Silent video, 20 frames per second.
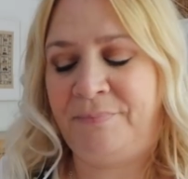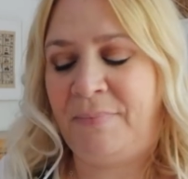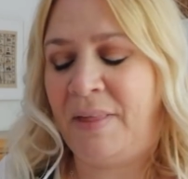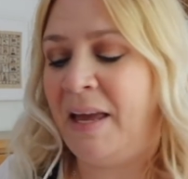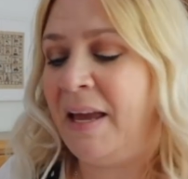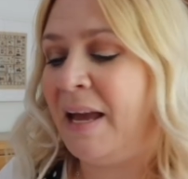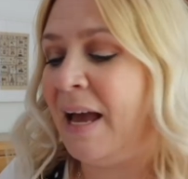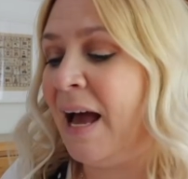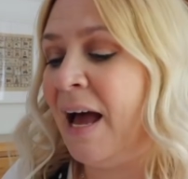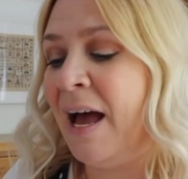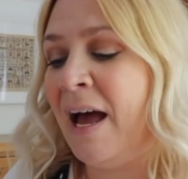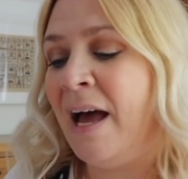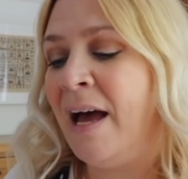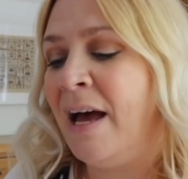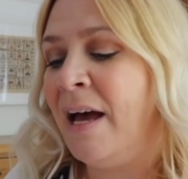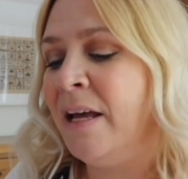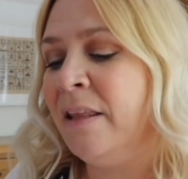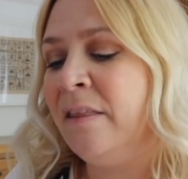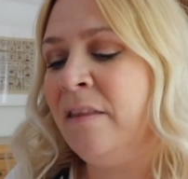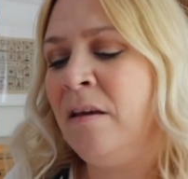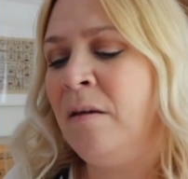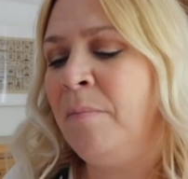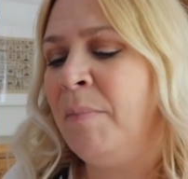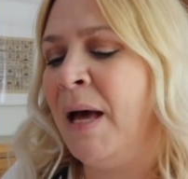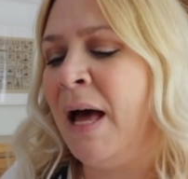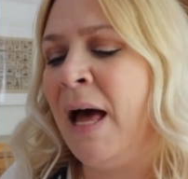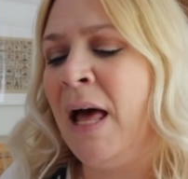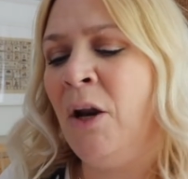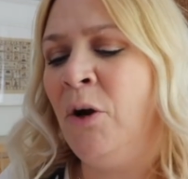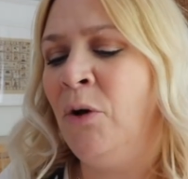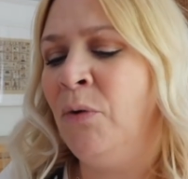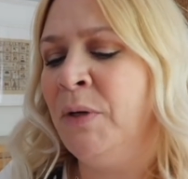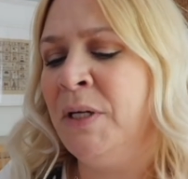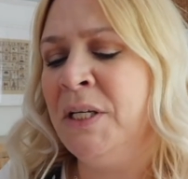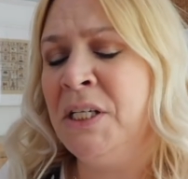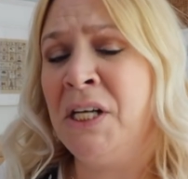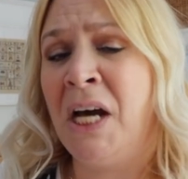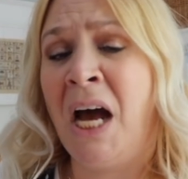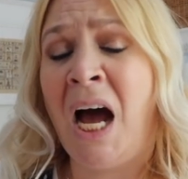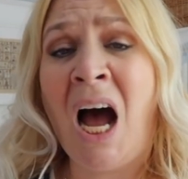They had the
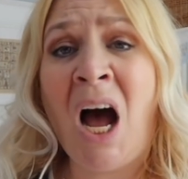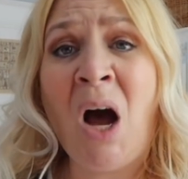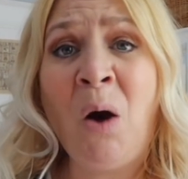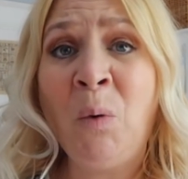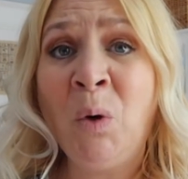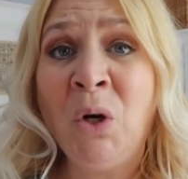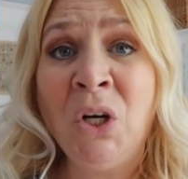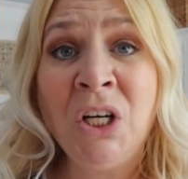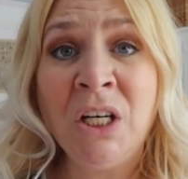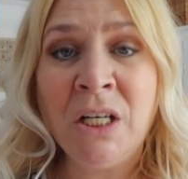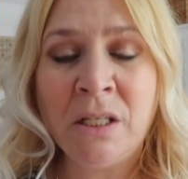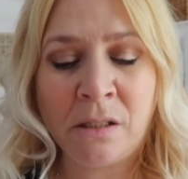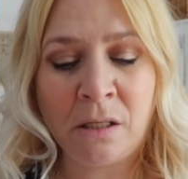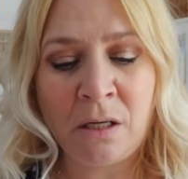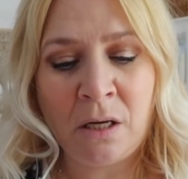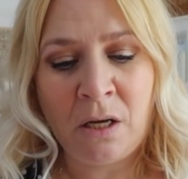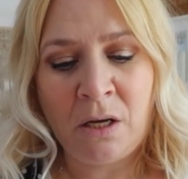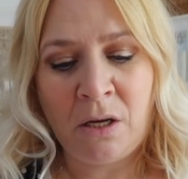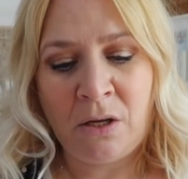Mallory Towers.